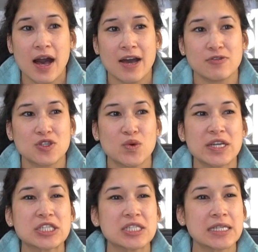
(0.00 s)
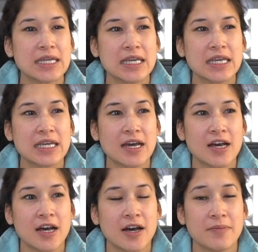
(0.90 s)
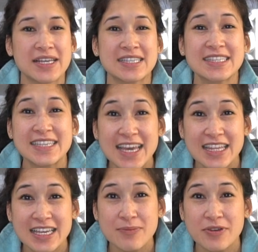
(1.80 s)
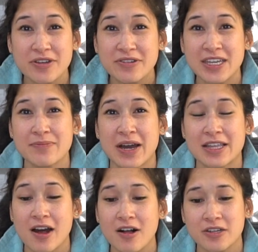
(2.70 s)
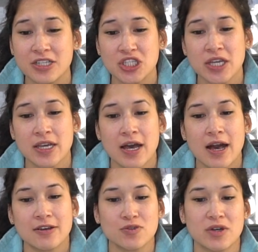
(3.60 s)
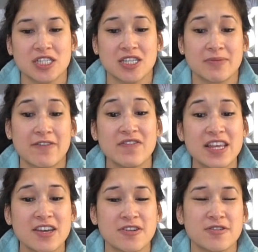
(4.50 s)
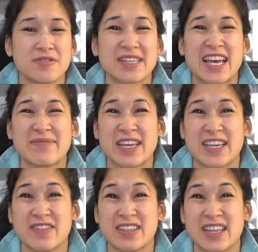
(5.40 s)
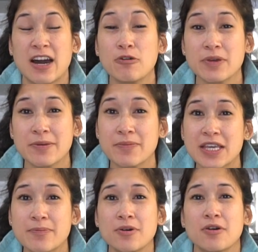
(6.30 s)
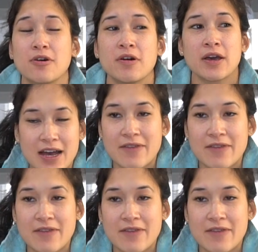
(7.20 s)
I was questioning my skating ability, my knowledge. I was questioning my videos. Am I even helping people?